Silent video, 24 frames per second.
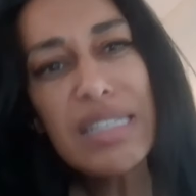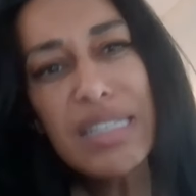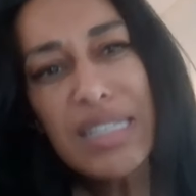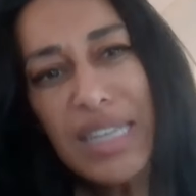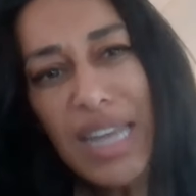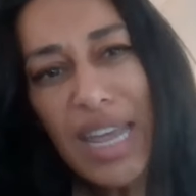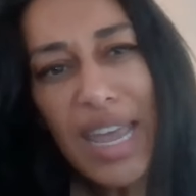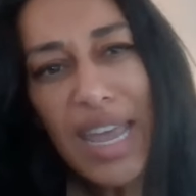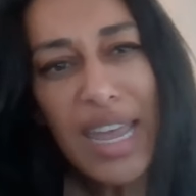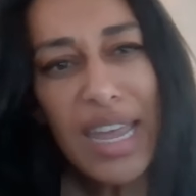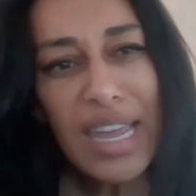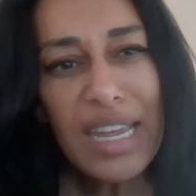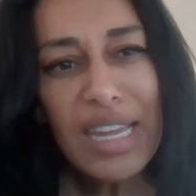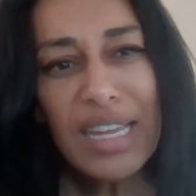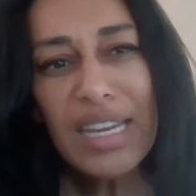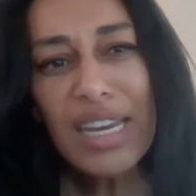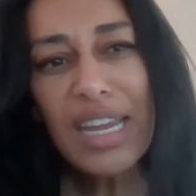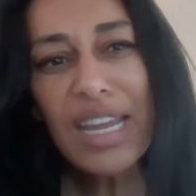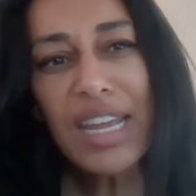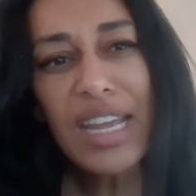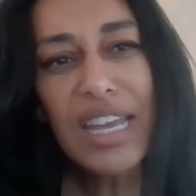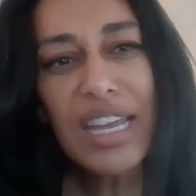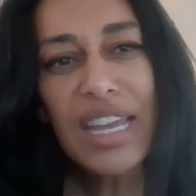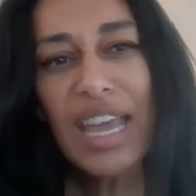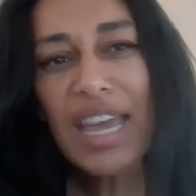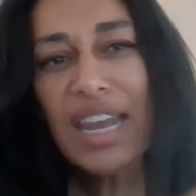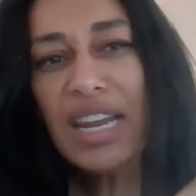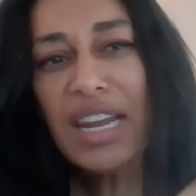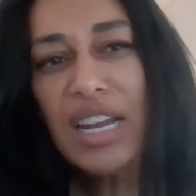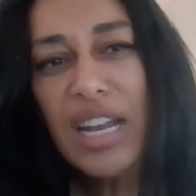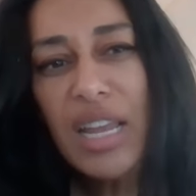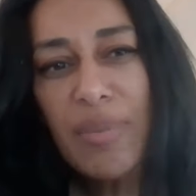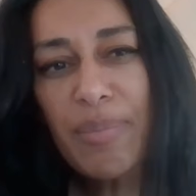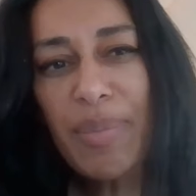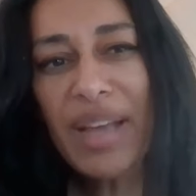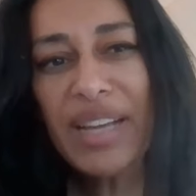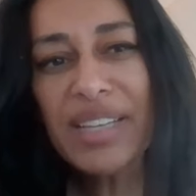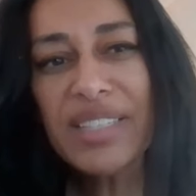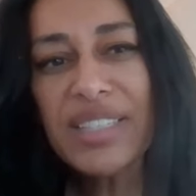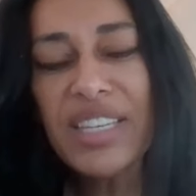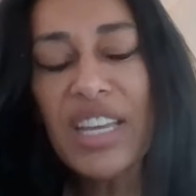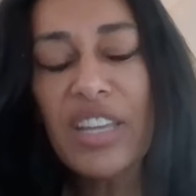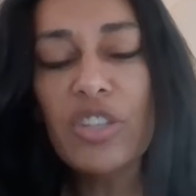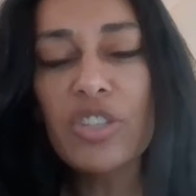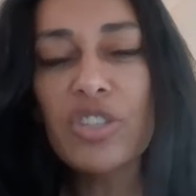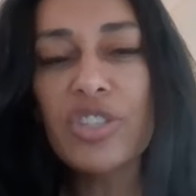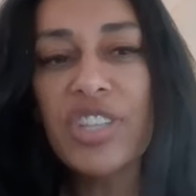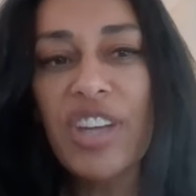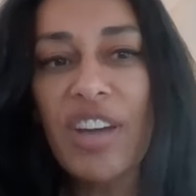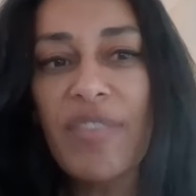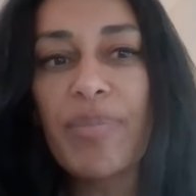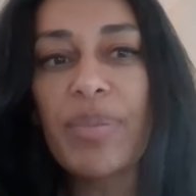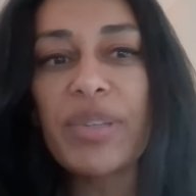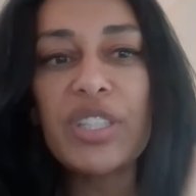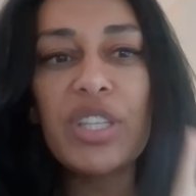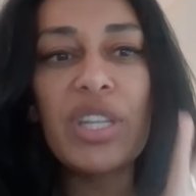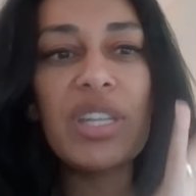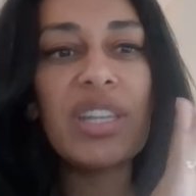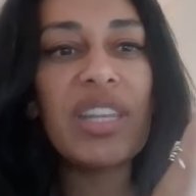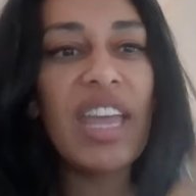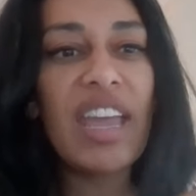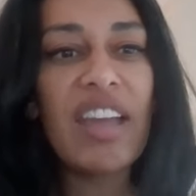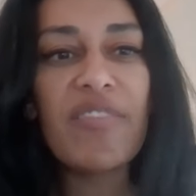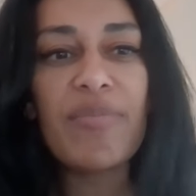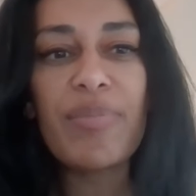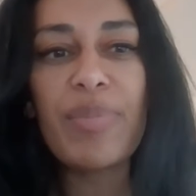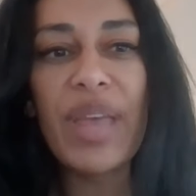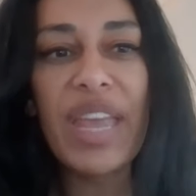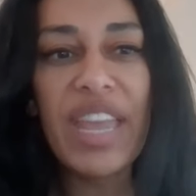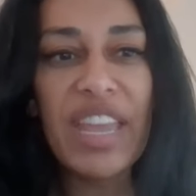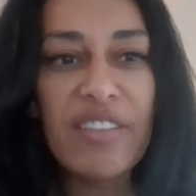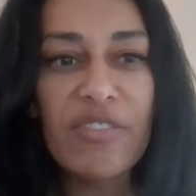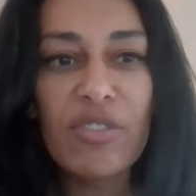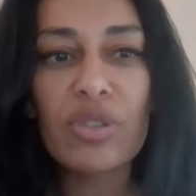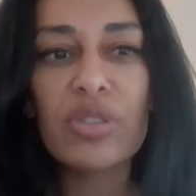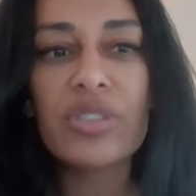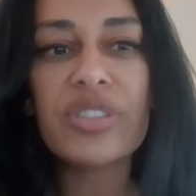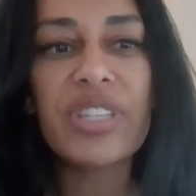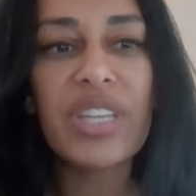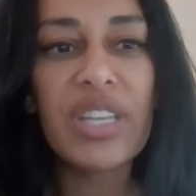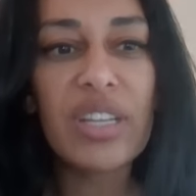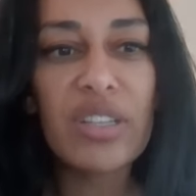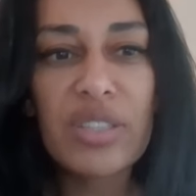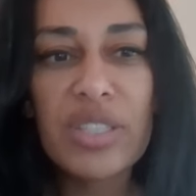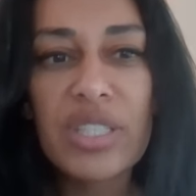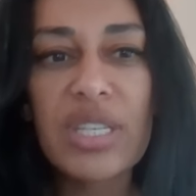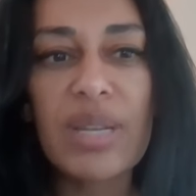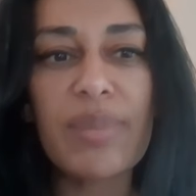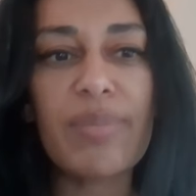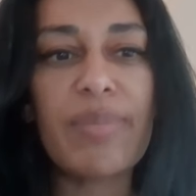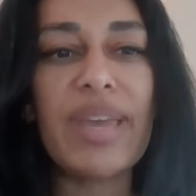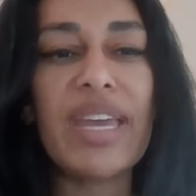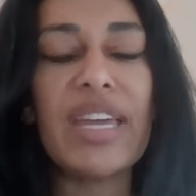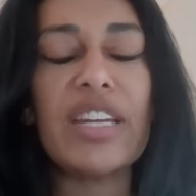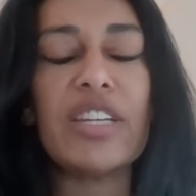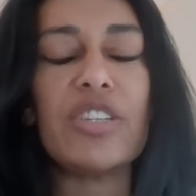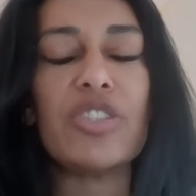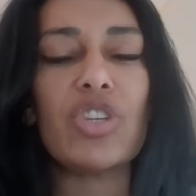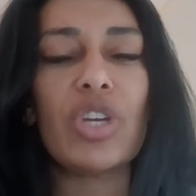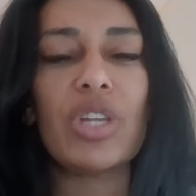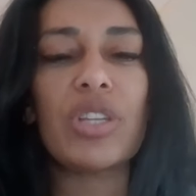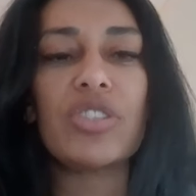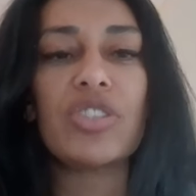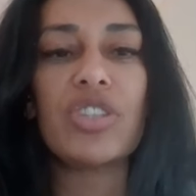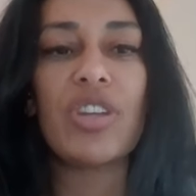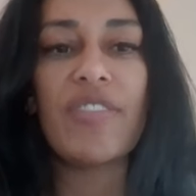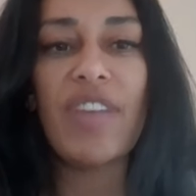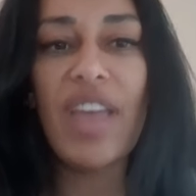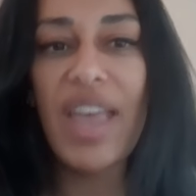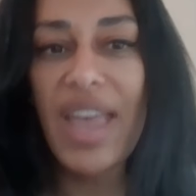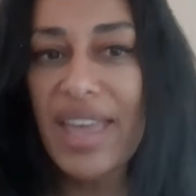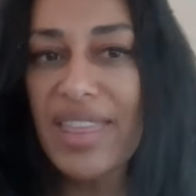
dating and it impacts the other stuff, but they have behavioral skills to manage other stuff.